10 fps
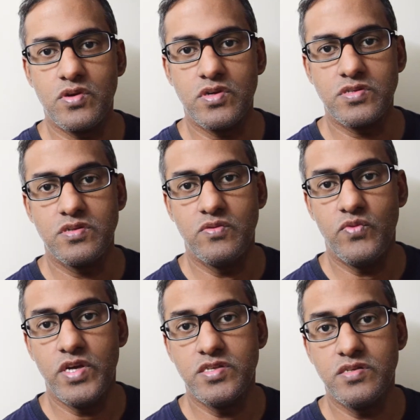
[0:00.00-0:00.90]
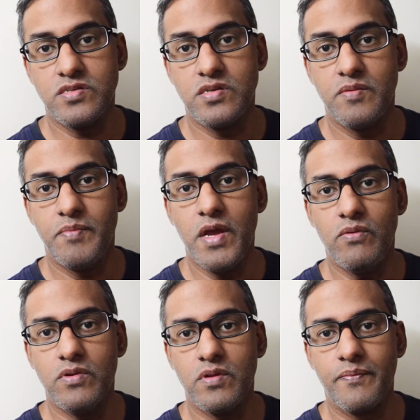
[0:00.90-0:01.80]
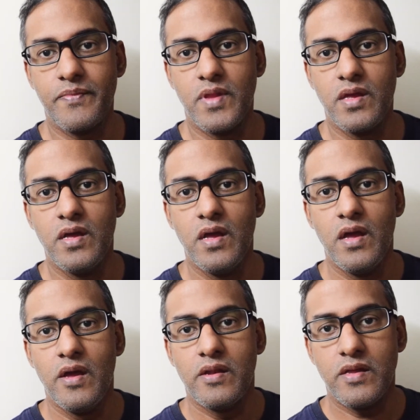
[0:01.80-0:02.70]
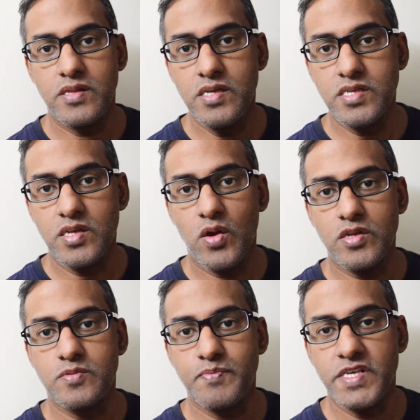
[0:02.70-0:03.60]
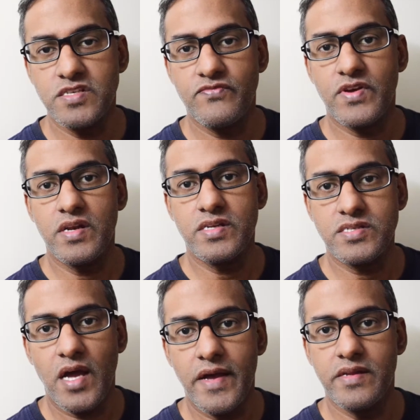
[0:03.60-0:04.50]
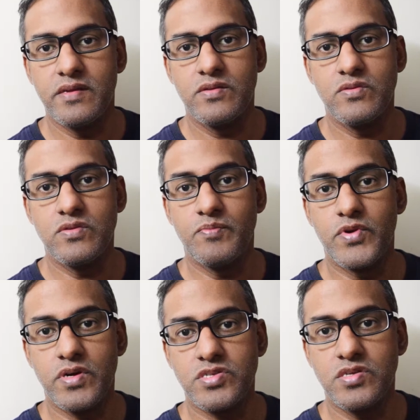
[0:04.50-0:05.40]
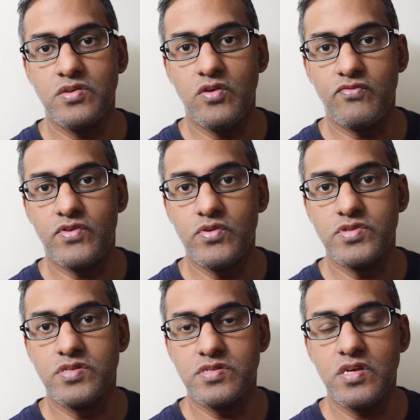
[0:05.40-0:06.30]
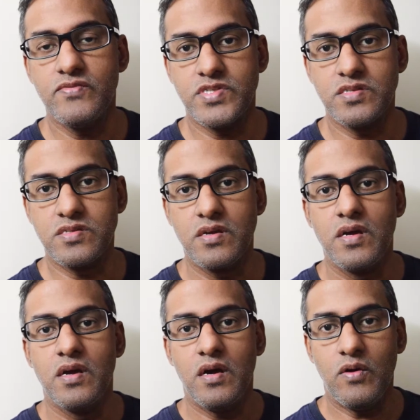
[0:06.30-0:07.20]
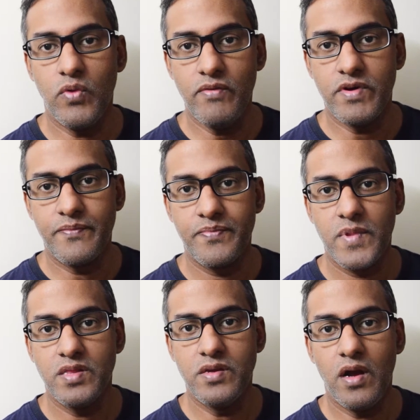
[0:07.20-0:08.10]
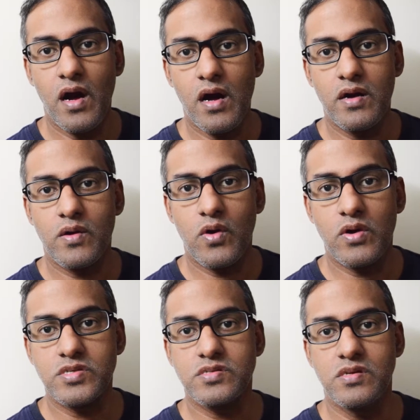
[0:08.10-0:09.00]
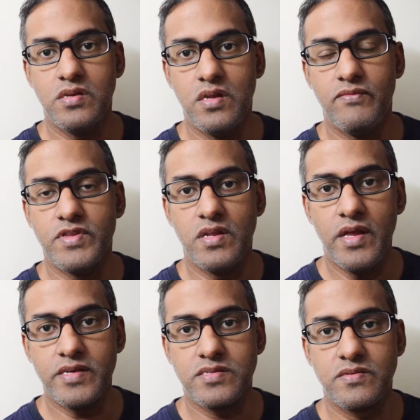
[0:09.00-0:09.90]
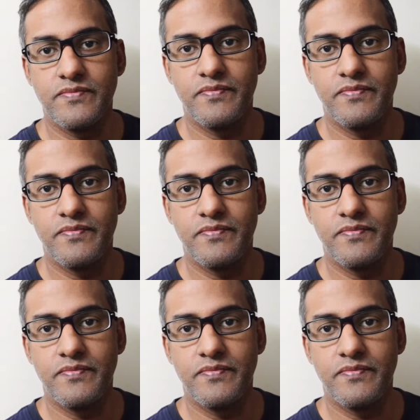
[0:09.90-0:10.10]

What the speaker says: costs, wages, payroll. Now, these are not specifically tied to the production of goods and services. However, they are costs nevertheless.